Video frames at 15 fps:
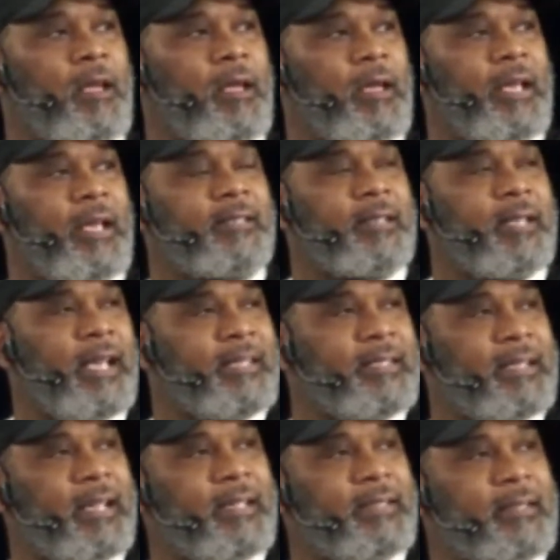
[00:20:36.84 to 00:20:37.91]

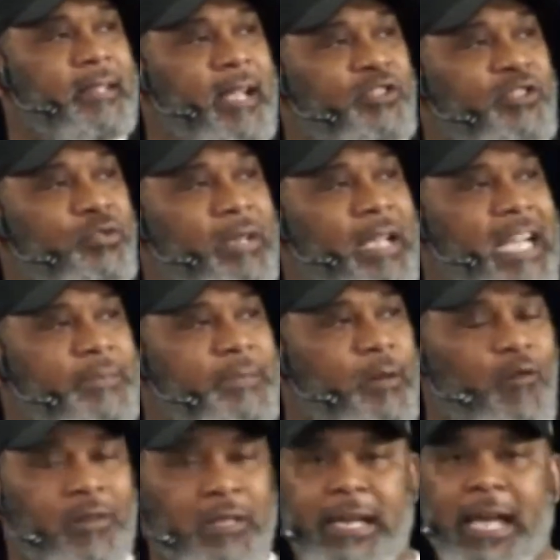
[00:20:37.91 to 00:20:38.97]
his country has been
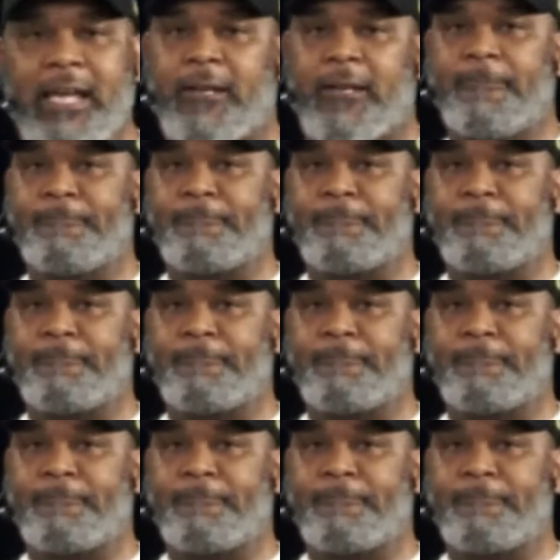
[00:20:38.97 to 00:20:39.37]
overtaken.